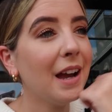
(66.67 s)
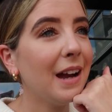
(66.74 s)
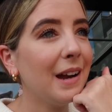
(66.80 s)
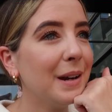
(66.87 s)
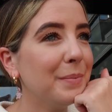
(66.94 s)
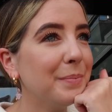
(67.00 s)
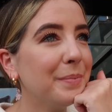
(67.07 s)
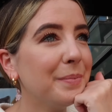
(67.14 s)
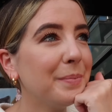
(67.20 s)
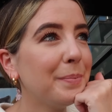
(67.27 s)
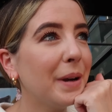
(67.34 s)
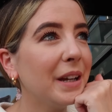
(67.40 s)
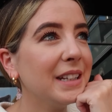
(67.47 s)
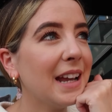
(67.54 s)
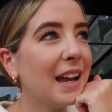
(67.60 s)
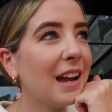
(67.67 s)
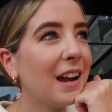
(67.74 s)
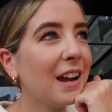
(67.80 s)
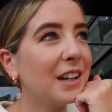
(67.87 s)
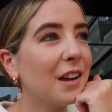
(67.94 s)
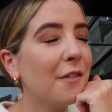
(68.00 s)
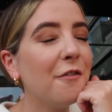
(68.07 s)
But yeah,
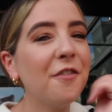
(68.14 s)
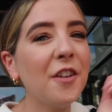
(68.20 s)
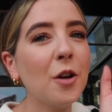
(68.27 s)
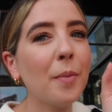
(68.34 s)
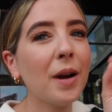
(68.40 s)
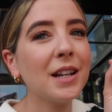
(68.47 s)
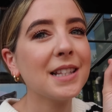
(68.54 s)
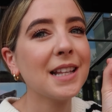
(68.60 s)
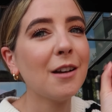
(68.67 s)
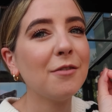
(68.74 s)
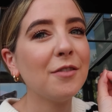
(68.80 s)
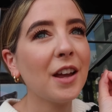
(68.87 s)
I can feel myself